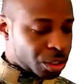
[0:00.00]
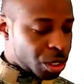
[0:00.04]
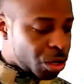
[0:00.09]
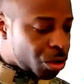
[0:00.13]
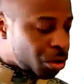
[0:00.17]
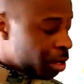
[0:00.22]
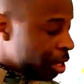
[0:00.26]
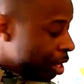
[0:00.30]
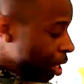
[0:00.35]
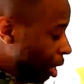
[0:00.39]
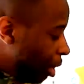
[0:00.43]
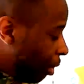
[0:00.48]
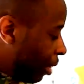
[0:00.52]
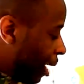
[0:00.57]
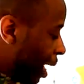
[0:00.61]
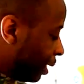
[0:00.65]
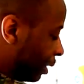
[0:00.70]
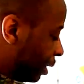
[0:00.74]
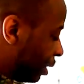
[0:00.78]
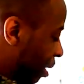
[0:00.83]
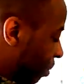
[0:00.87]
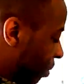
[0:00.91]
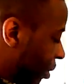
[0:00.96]
So
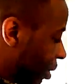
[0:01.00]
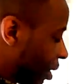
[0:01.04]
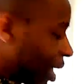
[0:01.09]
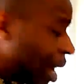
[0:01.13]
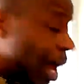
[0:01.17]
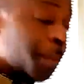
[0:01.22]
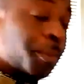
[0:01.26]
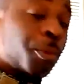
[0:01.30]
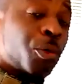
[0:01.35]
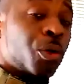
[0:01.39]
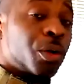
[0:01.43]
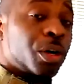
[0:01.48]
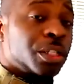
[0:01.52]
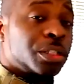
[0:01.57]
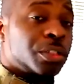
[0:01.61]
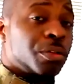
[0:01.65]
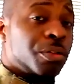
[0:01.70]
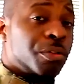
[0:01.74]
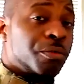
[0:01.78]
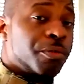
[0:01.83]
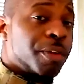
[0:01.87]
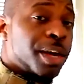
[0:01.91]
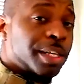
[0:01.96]
that's something that I'm going
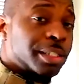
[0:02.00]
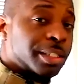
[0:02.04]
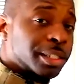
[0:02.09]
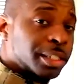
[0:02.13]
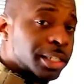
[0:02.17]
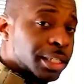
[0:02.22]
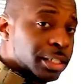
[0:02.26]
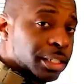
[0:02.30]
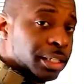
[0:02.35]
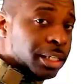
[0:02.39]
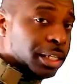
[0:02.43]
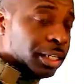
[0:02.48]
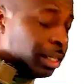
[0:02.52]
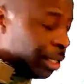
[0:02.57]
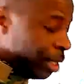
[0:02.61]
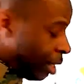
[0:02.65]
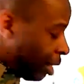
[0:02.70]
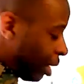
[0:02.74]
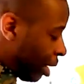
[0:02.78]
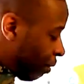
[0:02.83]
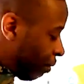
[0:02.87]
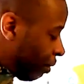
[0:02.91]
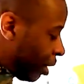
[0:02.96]
to invest in.
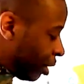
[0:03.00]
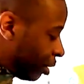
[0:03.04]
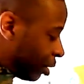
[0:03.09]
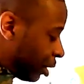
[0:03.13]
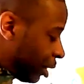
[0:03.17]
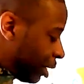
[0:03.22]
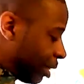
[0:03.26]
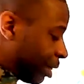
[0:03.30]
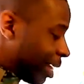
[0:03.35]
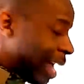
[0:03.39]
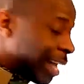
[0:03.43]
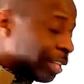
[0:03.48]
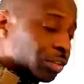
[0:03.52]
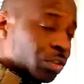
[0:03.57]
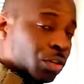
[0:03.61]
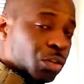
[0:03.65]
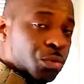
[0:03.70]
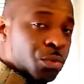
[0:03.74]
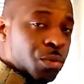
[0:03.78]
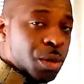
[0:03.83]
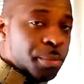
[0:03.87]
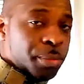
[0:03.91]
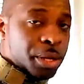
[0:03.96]
Eventually, that's
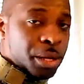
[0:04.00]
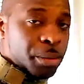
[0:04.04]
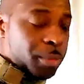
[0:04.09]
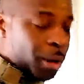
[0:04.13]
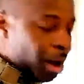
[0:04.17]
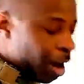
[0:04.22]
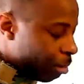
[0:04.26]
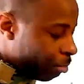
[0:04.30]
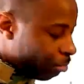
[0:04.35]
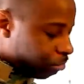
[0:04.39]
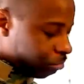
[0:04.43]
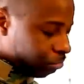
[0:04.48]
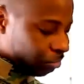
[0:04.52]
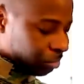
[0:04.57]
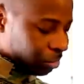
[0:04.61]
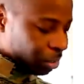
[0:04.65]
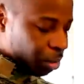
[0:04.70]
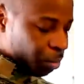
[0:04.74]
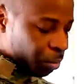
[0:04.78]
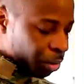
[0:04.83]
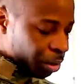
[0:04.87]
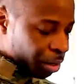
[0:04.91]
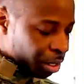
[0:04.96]
going to run me about
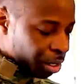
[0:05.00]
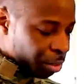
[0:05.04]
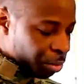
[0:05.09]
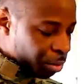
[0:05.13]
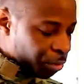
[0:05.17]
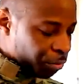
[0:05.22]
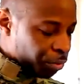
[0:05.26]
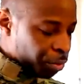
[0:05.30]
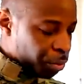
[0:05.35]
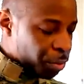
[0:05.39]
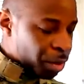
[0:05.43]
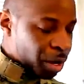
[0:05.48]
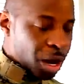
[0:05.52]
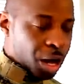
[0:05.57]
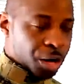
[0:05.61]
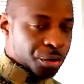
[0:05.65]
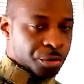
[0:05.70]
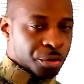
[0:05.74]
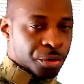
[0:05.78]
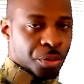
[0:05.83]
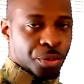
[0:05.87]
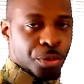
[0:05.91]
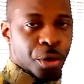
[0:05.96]
somewhere anywhere from
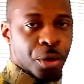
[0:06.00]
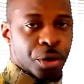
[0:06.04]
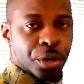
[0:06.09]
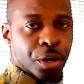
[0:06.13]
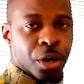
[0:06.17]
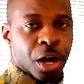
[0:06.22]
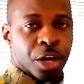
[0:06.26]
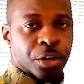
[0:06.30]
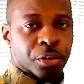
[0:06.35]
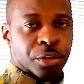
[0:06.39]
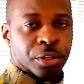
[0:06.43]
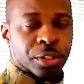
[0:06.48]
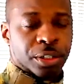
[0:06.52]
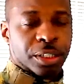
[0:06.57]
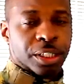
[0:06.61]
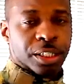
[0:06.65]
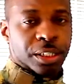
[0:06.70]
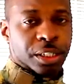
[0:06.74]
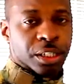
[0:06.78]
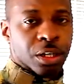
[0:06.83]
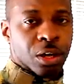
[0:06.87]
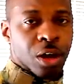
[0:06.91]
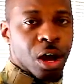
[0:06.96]
$130 or
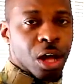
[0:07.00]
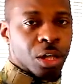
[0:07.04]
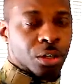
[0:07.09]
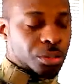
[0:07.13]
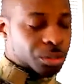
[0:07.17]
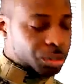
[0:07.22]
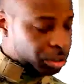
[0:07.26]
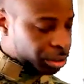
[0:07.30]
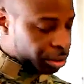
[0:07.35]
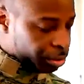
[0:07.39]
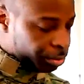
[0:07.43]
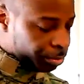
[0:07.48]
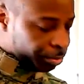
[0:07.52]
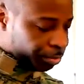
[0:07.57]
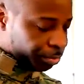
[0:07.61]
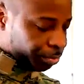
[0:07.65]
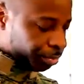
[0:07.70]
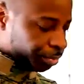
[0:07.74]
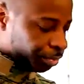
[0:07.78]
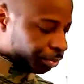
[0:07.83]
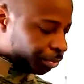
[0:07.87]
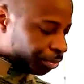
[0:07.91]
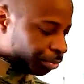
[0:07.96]
$160.
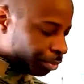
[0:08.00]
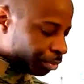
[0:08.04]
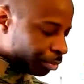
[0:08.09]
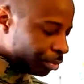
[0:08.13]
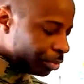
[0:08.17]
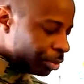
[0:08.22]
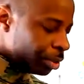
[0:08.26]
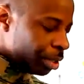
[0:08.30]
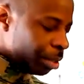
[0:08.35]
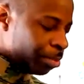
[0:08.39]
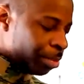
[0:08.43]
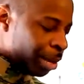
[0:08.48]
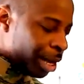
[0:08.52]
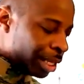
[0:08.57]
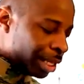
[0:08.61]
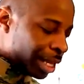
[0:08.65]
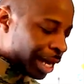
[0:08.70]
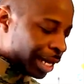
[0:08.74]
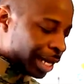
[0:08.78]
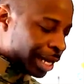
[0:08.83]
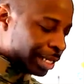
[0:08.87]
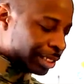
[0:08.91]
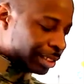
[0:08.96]
But
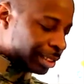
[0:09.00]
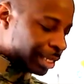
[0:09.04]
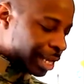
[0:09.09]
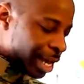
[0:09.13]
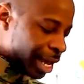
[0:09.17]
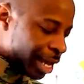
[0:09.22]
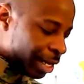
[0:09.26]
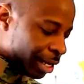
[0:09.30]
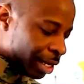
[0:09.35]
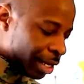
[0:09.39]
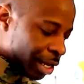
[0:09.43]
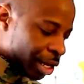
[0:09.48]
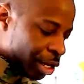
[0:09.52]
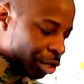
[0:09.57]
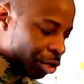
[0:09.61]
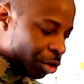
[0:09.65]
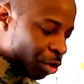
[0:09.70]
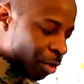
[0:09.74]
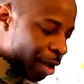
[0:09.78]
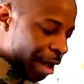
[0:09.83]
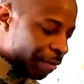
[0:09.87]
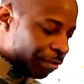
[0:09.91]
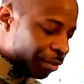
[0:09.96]
like I said,
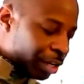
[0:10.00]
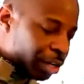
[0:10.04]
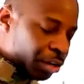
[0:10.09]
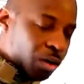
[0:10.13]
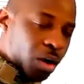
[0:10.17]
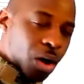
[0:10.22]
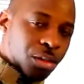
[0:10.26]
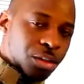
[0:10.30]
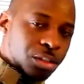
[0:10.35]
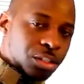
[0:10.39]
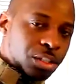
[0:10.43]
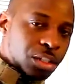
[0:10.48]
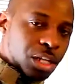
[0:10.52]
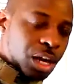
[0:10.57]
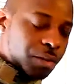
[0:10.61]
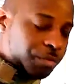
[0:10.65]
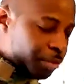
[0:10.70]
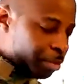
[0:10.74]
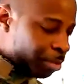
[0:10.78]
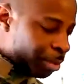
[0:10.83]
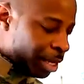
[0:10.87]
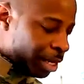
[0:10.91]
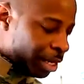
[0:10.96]
you don't have to get all this
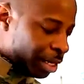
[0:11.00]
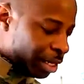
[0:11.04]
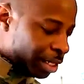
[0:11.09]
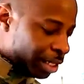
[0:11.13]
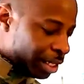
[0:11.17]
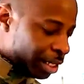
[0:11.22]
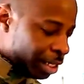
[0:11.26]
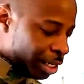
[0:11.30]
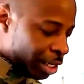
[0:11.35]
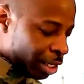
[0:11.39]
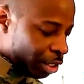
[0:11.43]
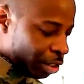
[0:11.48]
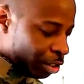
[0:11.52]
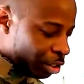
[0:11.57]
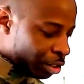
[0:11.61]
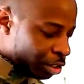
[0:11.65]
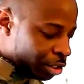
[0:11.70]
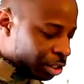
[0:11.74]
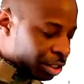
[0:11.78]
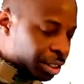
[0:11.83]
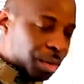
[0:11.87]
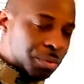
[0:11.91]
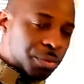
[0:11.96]
stuff immediately. This
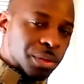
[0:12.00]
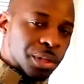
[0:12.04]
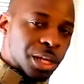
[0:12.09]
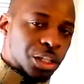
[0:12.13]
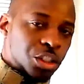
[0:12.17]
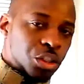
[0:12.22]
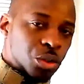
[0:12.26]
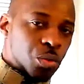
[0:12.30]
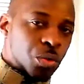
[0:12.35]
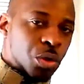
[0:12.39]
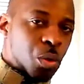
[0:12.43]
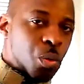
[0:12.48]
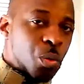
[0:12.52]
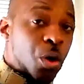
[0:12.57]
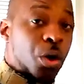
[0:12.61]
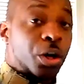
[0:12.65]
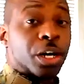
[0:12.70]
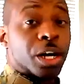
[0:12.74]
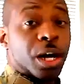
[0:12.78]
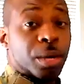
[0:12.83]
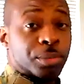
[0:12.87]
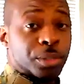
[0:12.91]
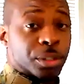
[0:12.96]
is something that you want to
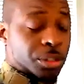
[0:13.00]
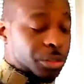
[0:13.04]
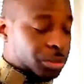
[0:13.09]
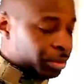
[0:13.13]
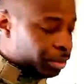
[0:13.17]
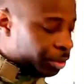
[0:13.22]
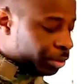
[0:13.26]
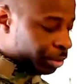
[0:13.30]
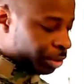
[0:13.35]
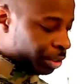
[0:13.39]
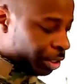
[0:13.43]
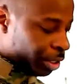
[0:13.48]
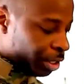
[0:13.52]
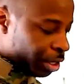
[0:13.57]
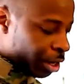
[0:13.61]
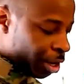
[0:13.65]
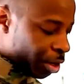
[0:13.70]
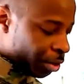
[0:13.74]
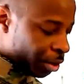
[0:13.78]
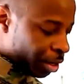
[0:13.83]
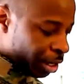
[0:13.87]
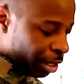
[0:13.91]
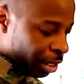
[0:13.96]
work up to, you
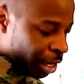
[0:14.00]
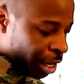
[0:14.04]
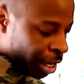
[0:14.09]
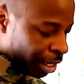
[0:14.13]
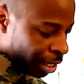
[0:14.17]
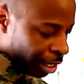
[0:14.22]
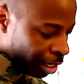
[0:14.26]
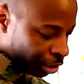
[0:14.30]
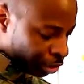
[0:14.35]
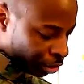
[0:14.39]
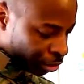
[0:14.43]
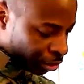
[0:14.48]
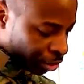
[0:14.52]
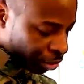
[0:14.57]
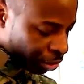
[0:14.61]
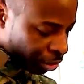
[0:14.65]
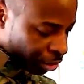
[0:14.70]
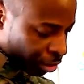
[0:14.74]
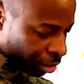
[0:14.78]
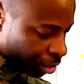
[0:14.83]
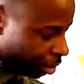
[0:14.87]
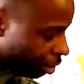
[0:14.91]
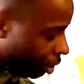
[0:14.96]
know, and get
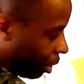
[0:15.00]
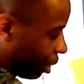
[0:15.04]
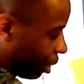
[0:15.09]
your